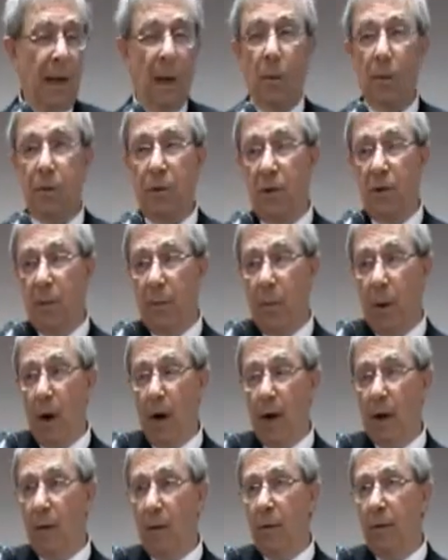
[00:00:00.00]
I want you to
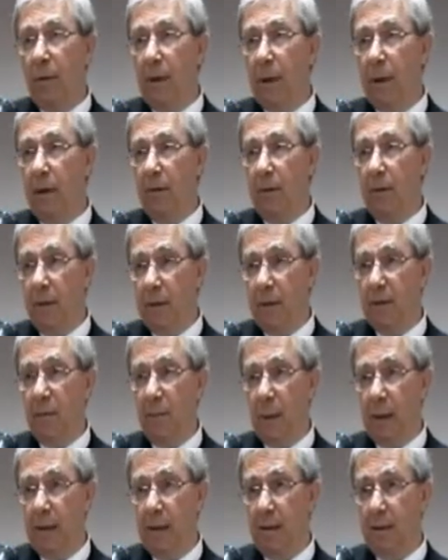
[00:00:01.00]
park over here in this
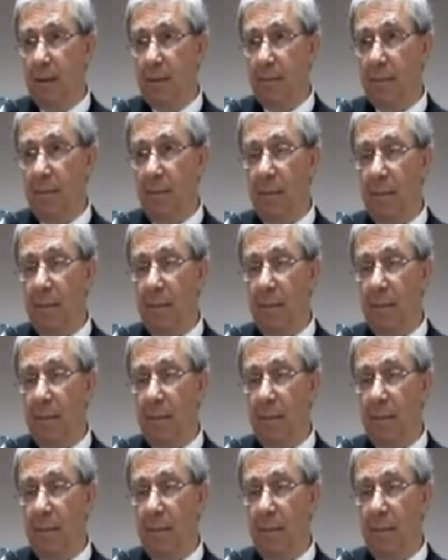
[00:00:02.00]
space.